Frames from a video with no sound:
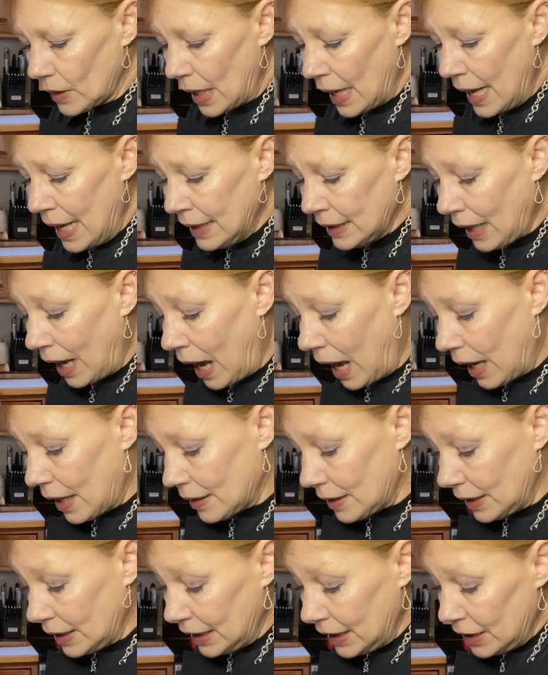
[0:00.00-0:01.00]
And
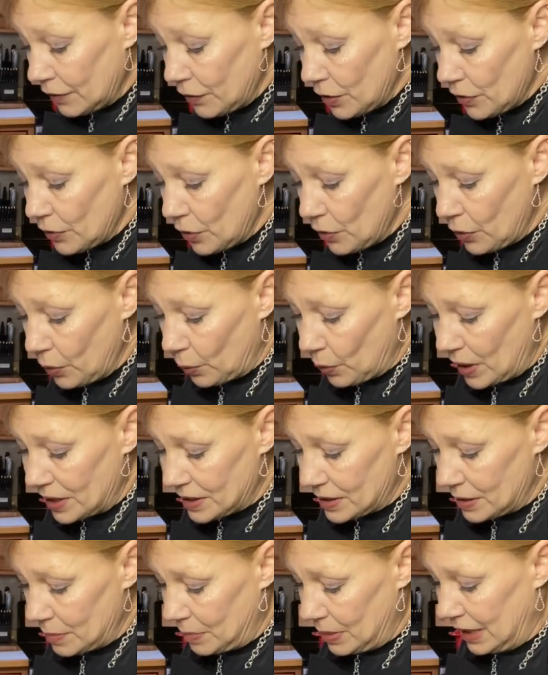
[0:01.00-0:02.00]
even though the
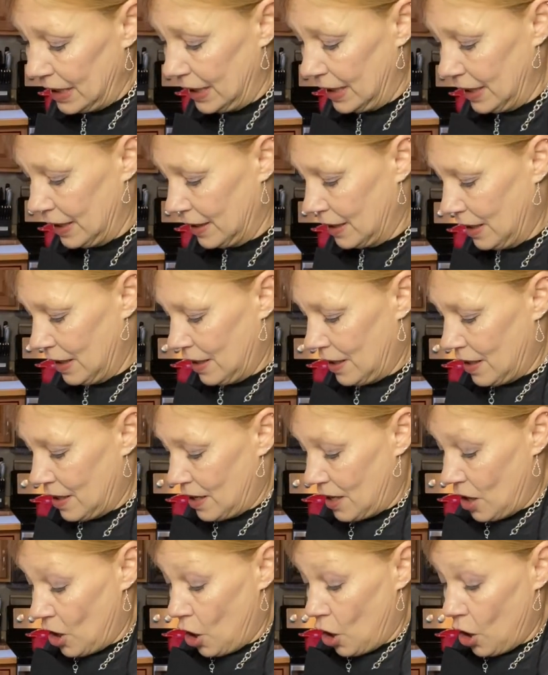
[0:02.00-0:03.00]
recipe
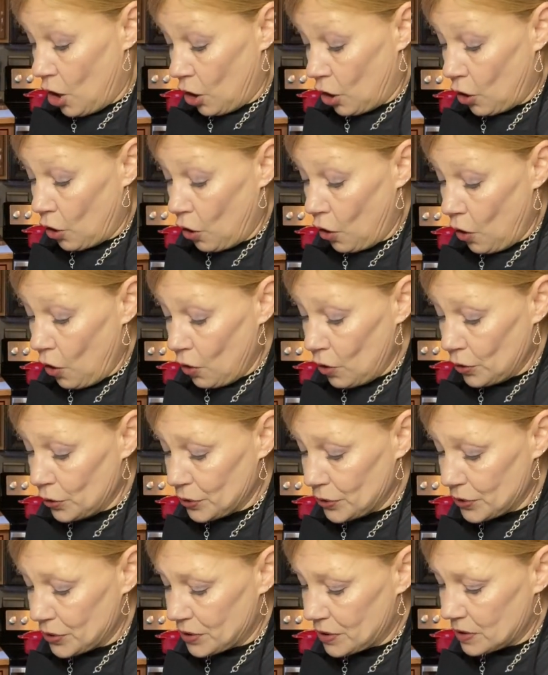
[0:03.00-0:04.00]

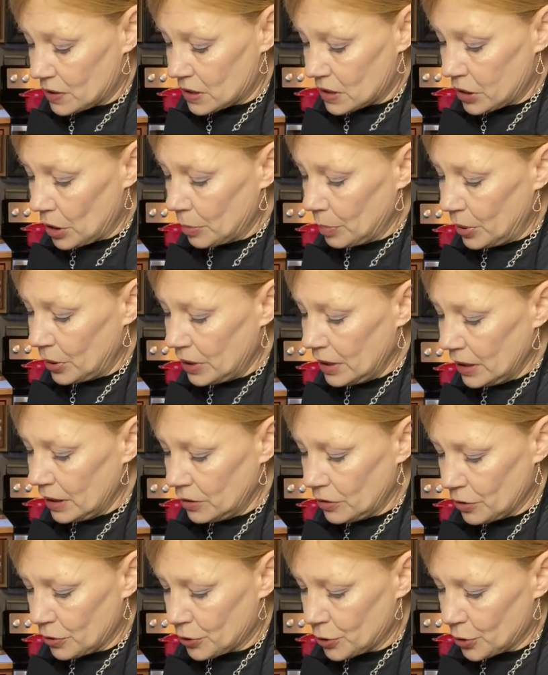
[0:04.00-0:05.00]
calls to start putting in
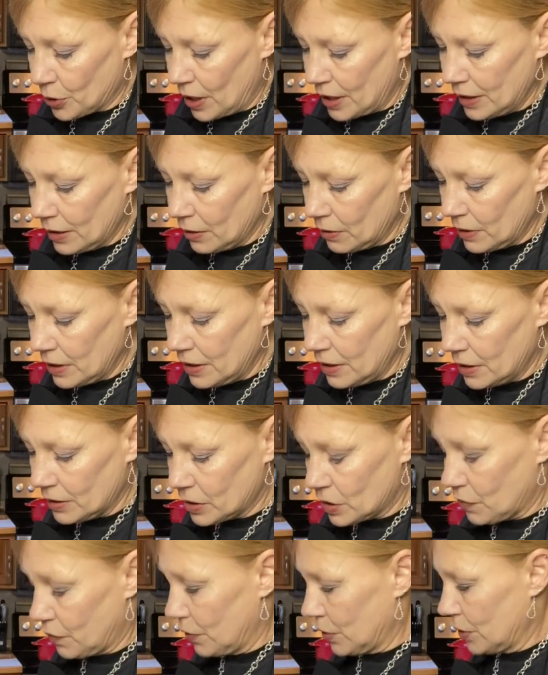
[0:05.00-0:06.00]
your dry
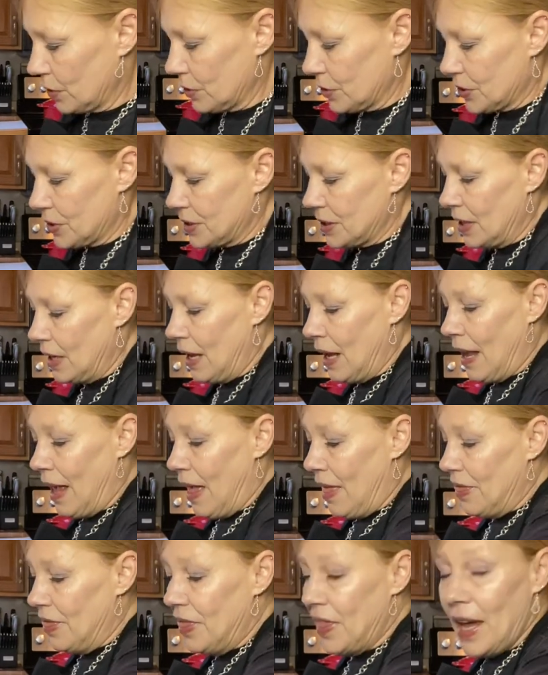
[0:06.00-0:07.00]
ingredients first,
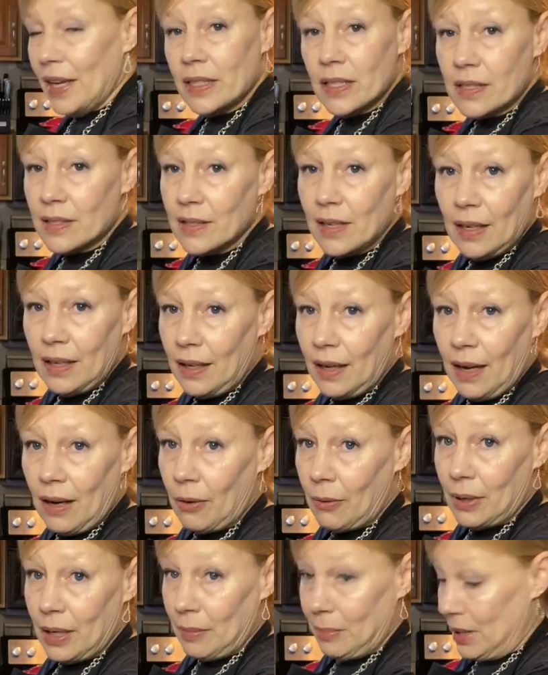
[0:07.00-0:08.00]
that is not
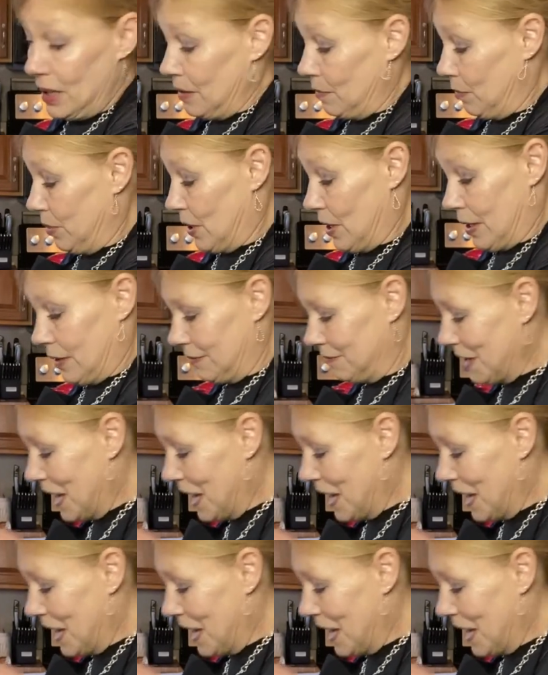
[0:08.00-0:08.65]
how I make bread.